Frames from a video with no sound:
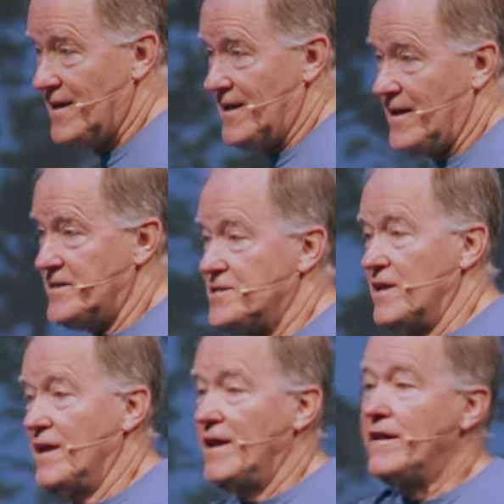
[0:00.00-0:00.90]
It's
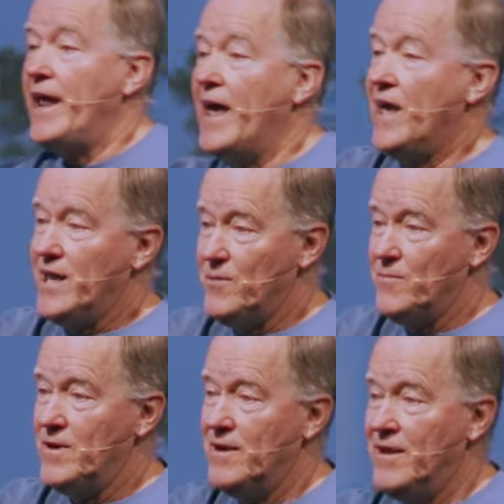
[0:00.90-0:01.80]
name
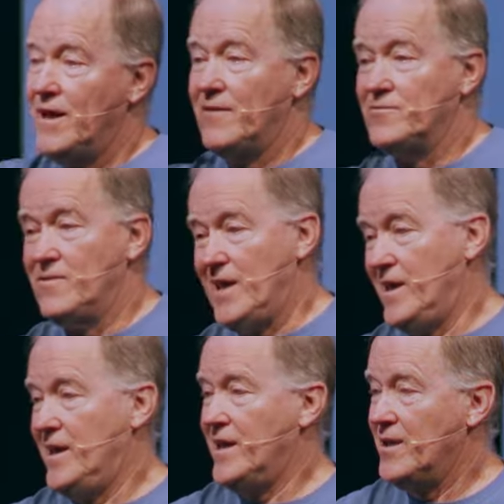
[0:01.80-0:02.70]
after
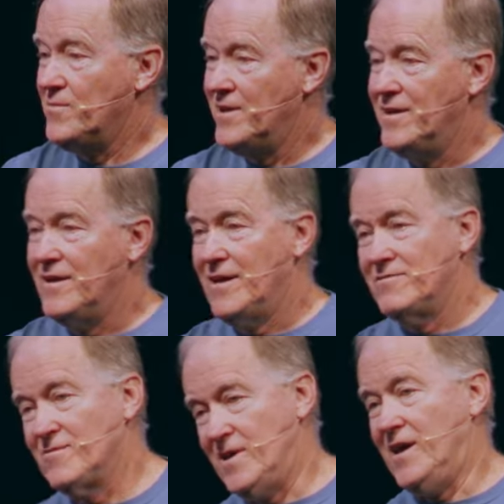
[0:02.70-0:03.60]
name
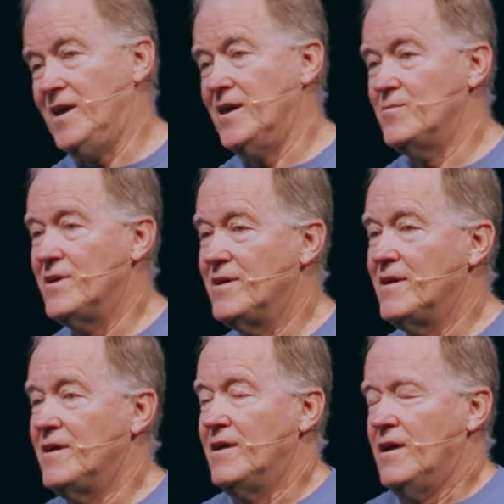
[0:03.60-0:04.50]
after name
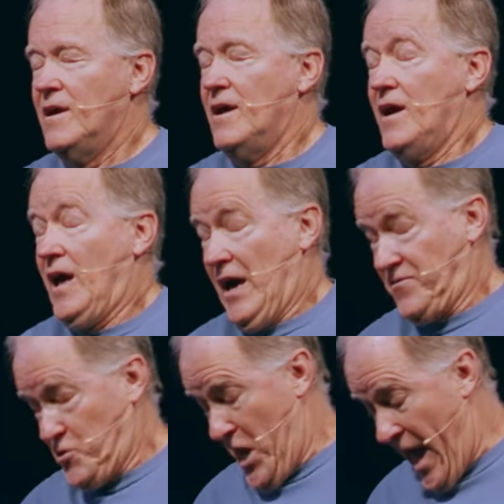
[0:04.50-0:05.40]

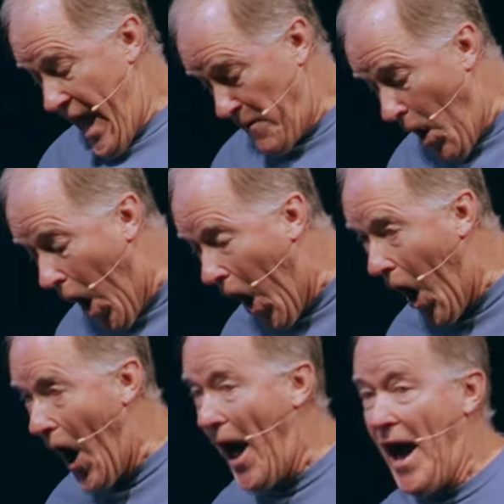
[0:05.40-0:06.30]
after name
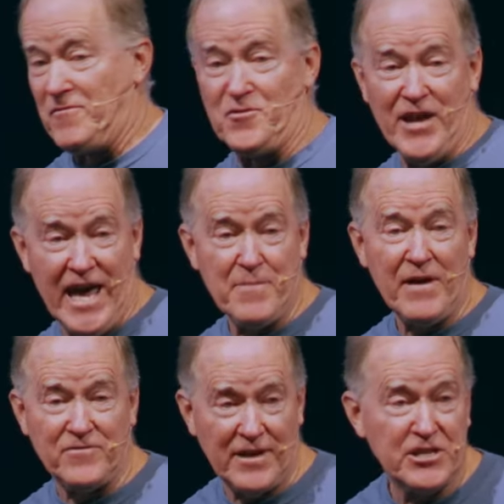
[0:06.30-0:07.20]
after name
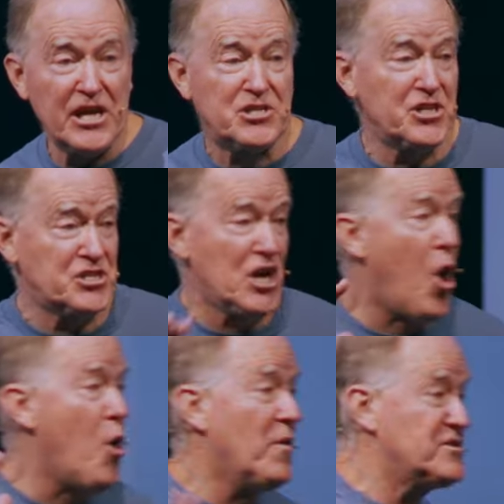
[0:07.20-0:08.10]
after it's just a
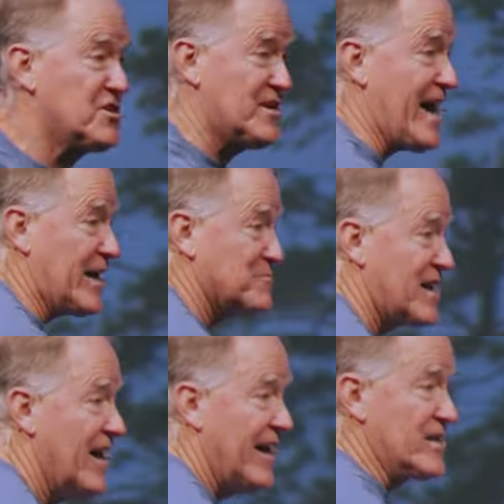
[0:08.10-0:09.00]
whole bunch of names
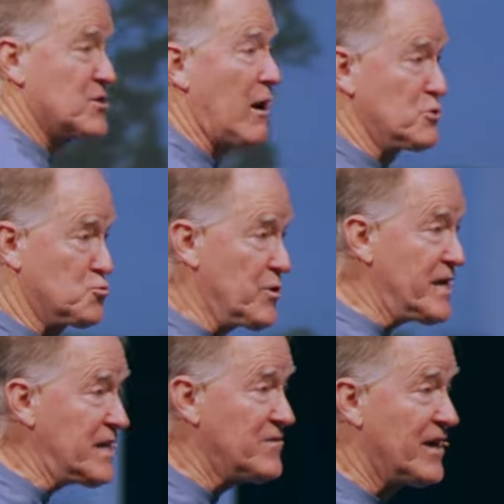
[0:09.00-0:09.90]
and so i was
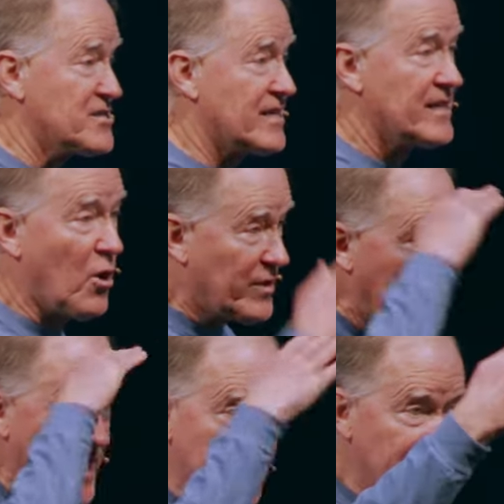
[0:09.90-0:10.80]
reading this and get
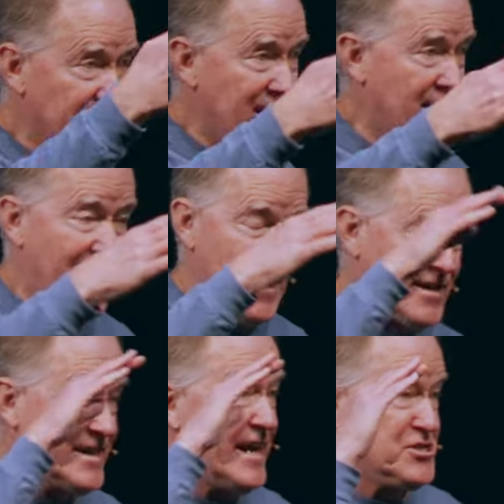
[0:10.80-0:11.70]
okay i get it god
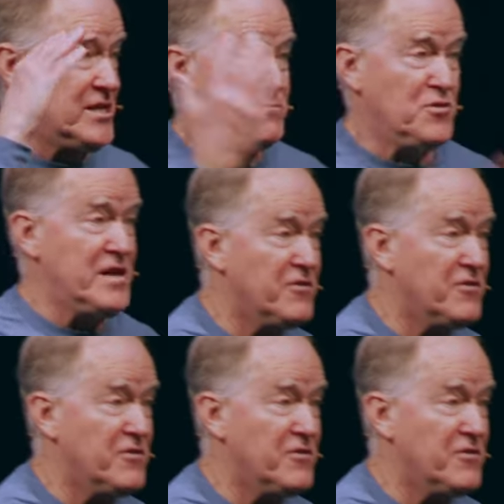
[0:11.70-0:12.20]
can i skip to the end of